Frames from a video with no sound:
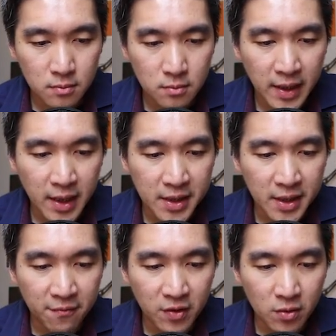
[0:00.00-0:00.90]
Because
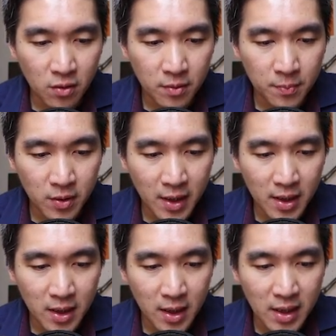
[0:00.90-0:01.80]
if you don't put
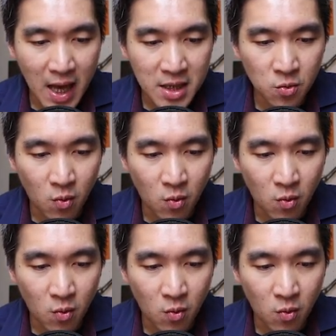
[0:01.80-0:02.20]
in the dash